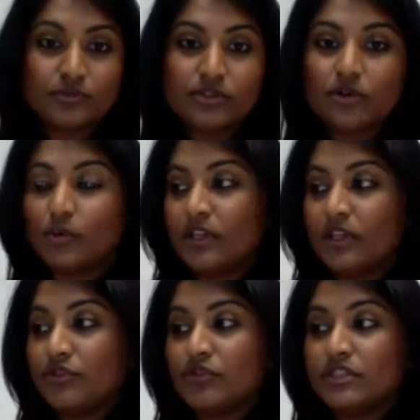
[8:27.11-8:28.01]
So it will
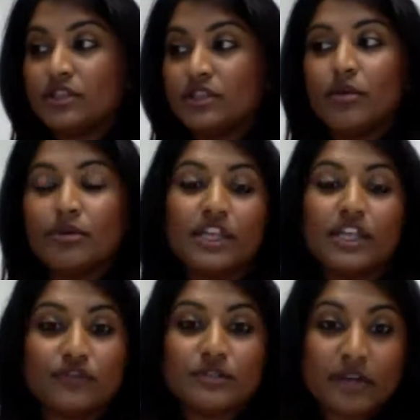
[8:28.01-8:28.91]
come through to the number
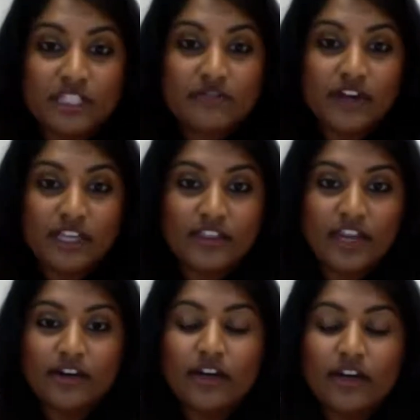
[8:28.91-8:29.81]
that you've specified
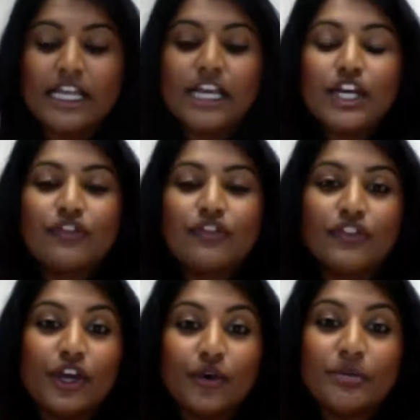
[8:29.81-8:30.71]
there.
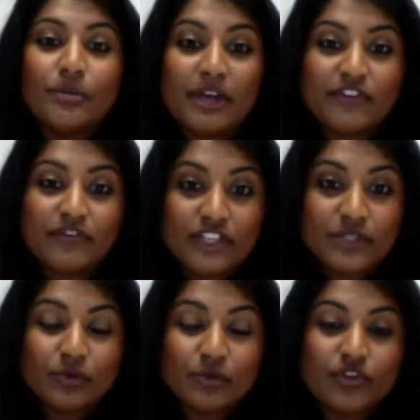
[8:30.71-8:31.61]
The only benefit of
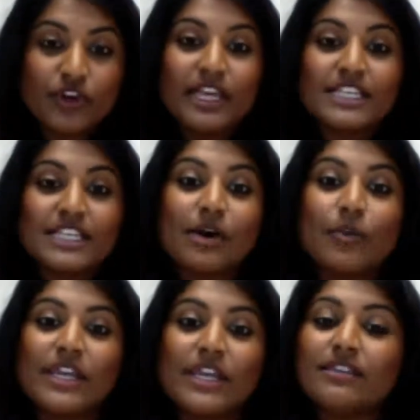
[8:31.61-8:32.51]
this one, though, is
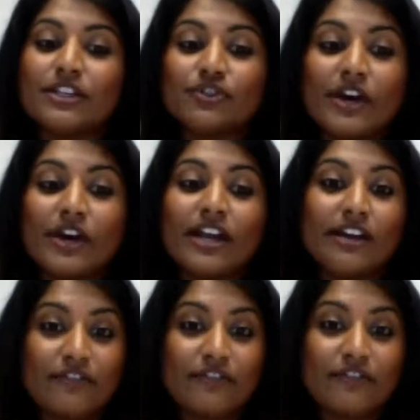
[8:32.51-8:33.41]
that we can then track
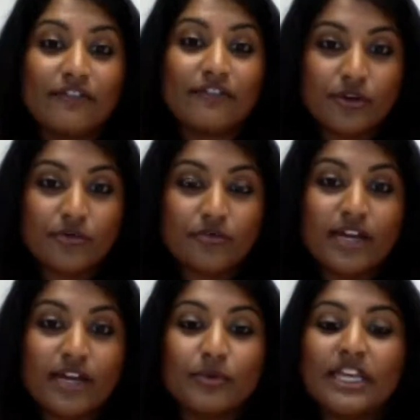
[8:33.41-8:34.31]
that for you,
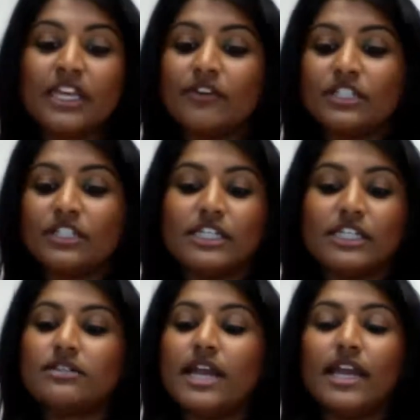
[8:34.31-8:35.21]
and we can give you
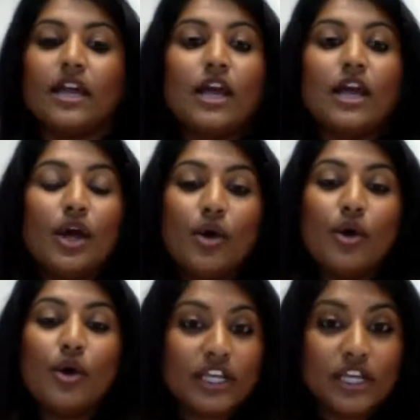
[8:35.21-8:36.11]
details like
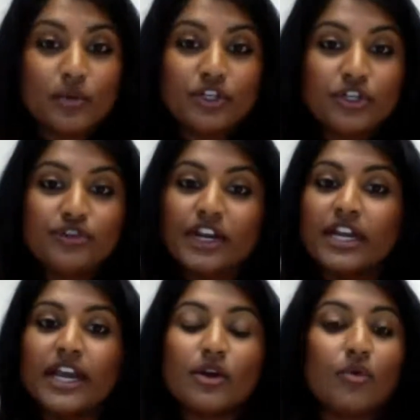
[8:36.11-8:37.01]
what keyword triggered
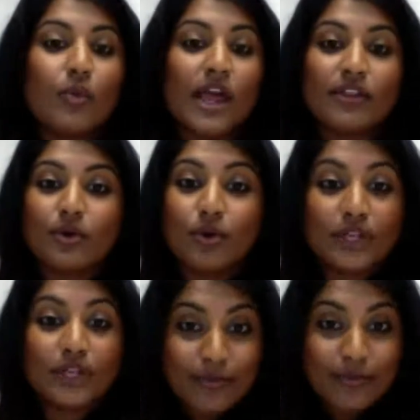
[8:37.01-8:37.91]
it, where the call
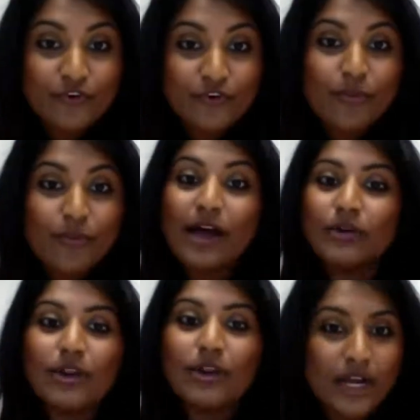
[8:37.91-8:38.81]
came from,
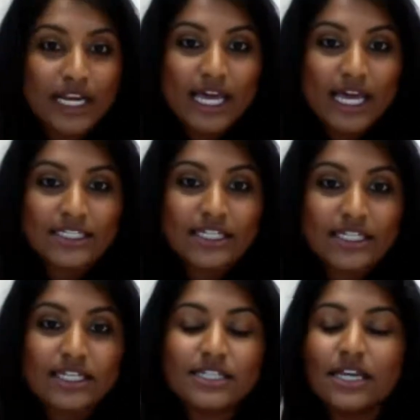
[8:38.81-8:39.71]
how long it
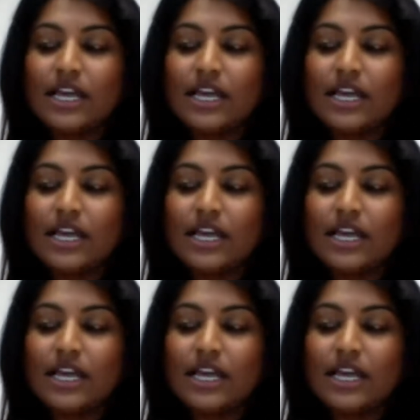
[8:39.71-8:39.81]
lasted.